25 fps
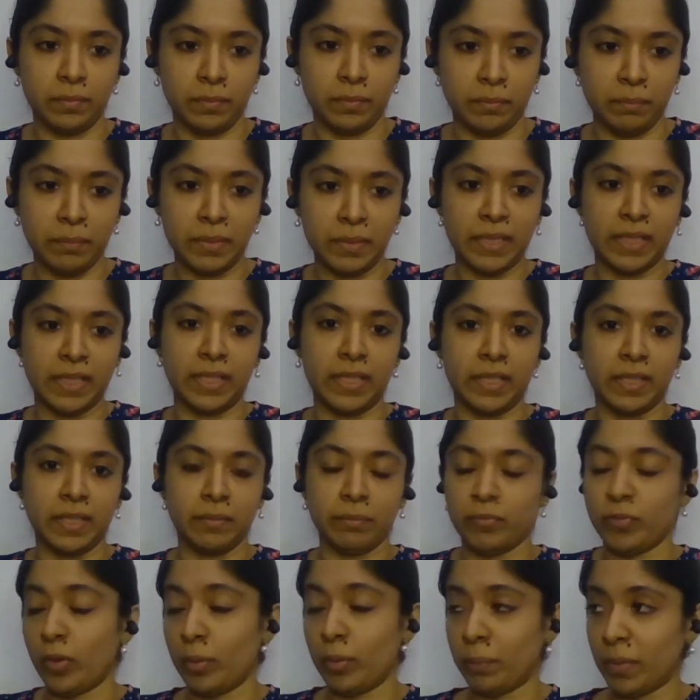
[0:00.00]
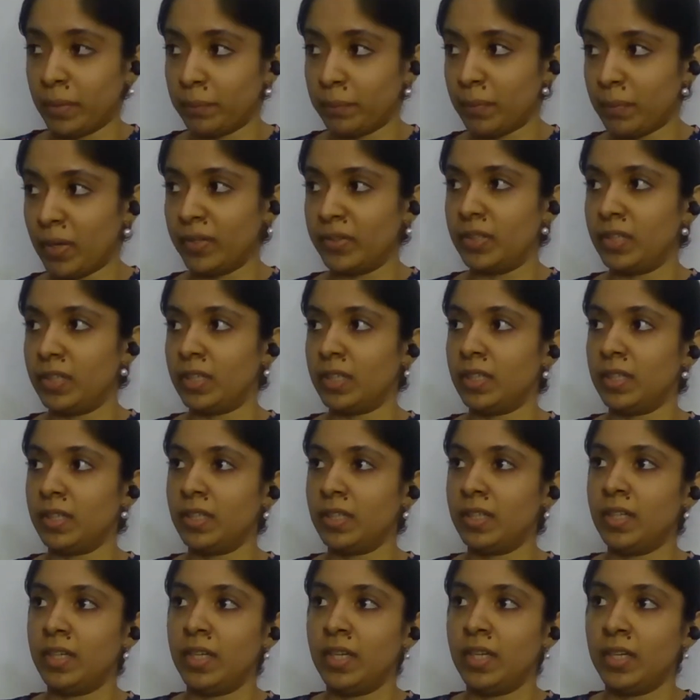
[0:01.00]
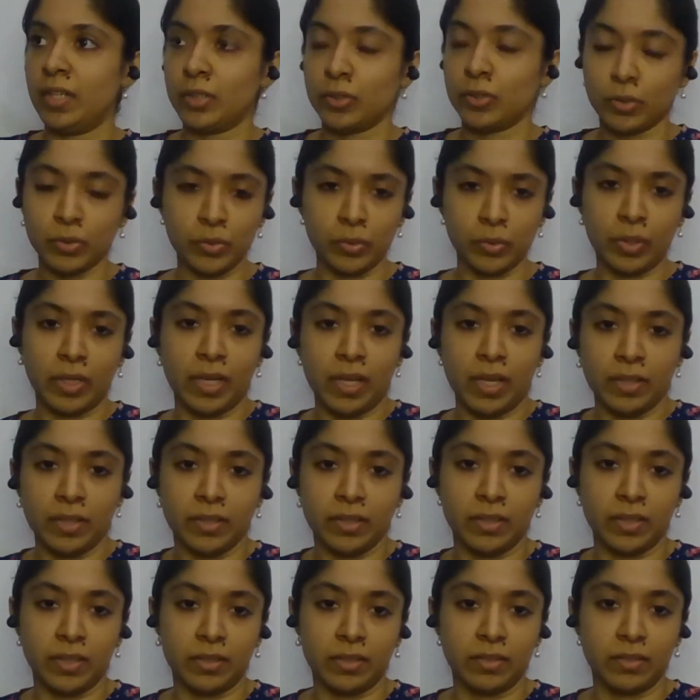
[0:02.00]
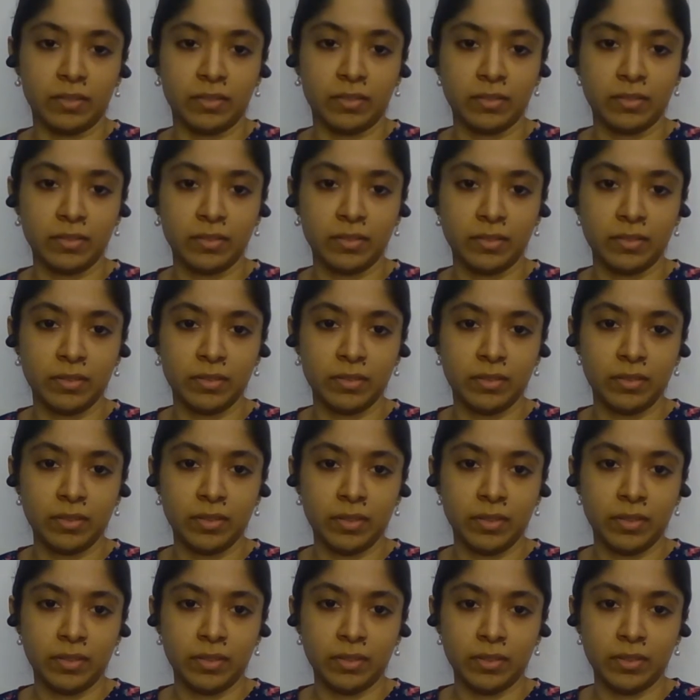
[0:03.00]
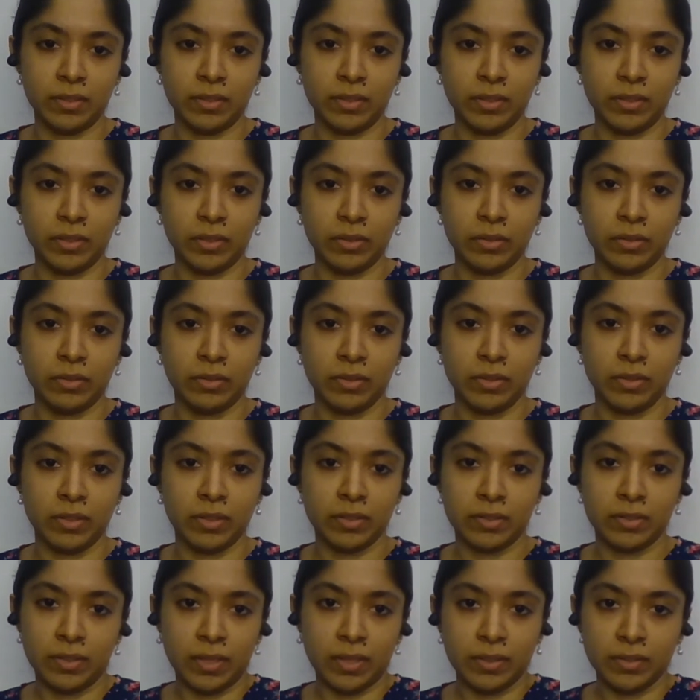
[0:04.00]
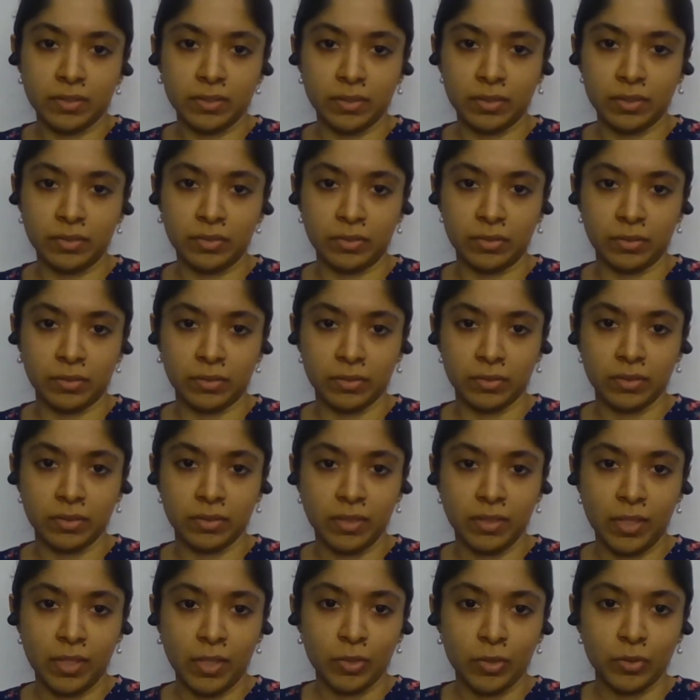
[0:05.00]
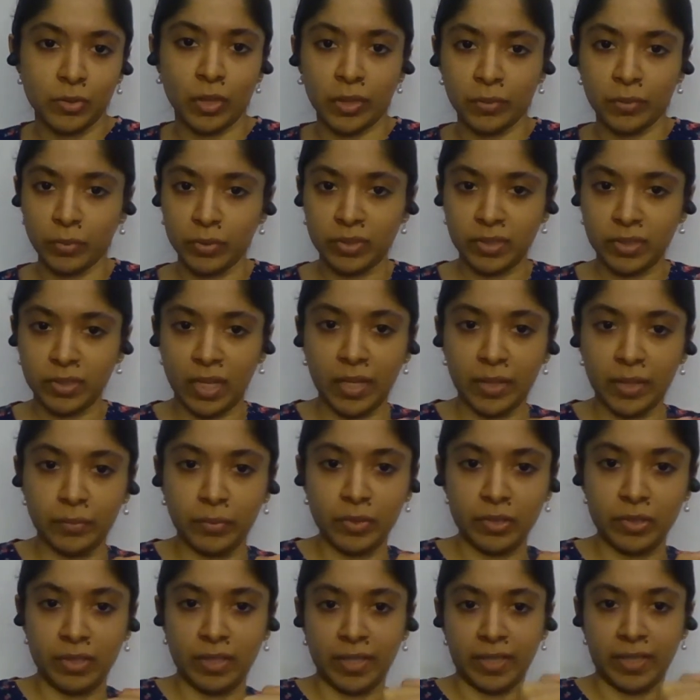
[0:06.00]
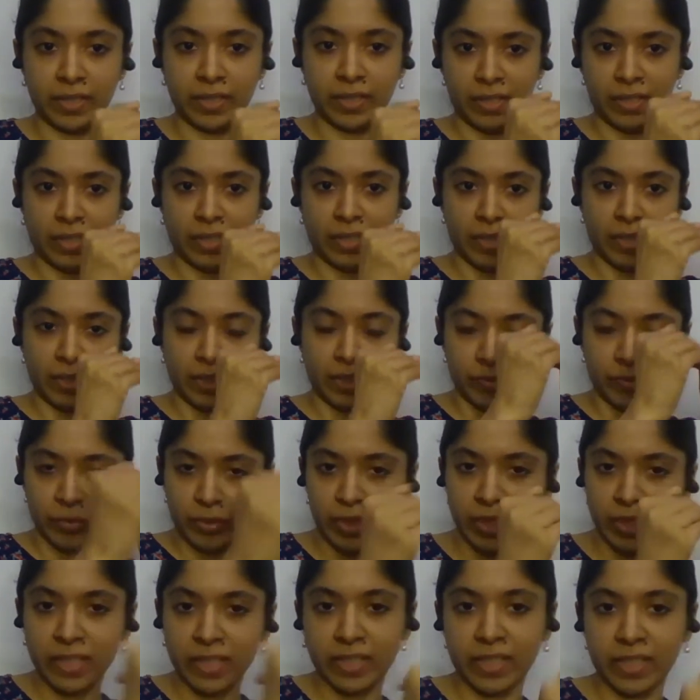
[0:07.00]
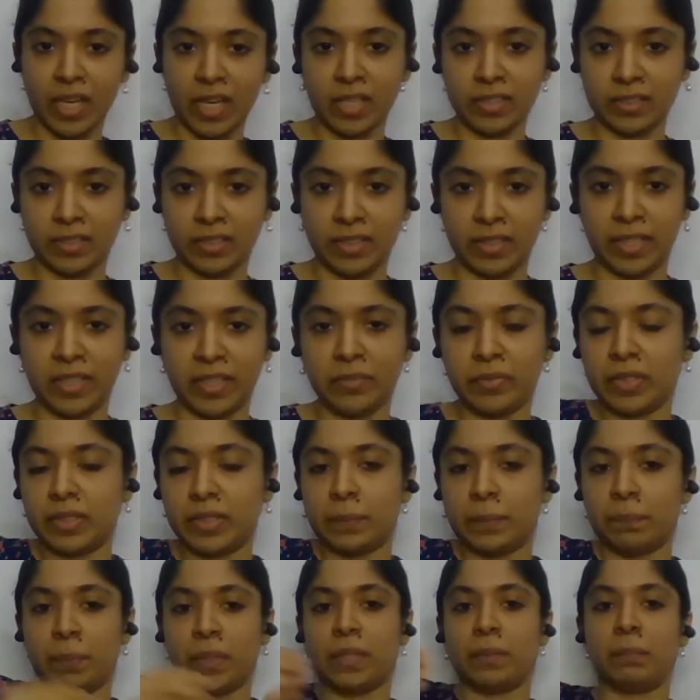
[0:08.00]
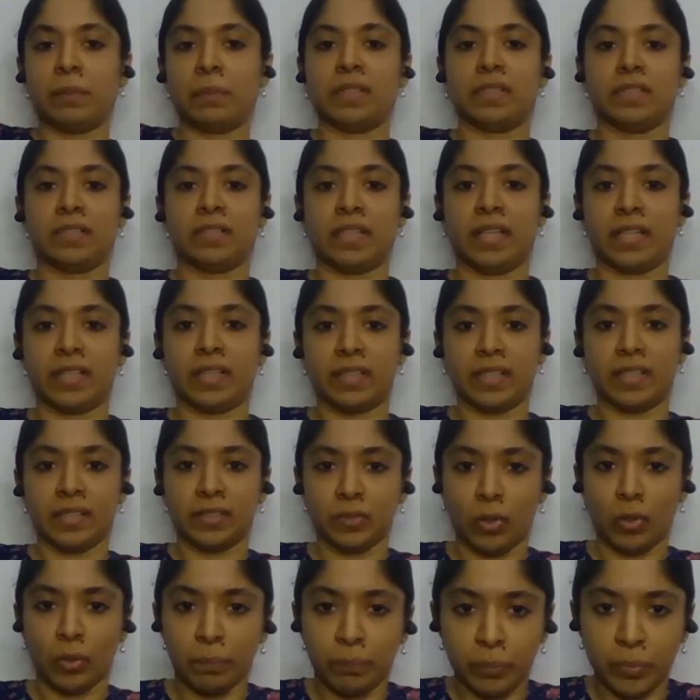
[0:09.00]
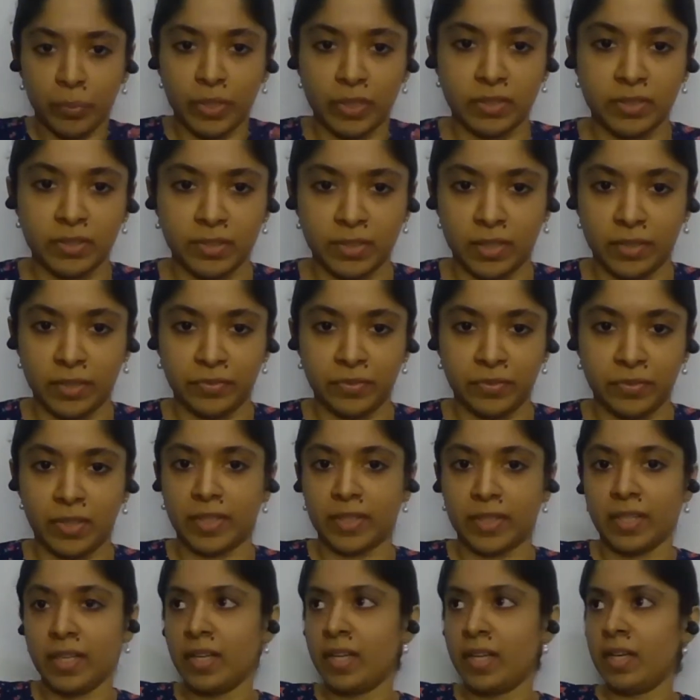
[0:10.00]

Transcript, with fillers: me, from my mother to Sri Lanka. You know, that's for sure. So I was, I was like really arguing. Even the people say this obvious stuff like,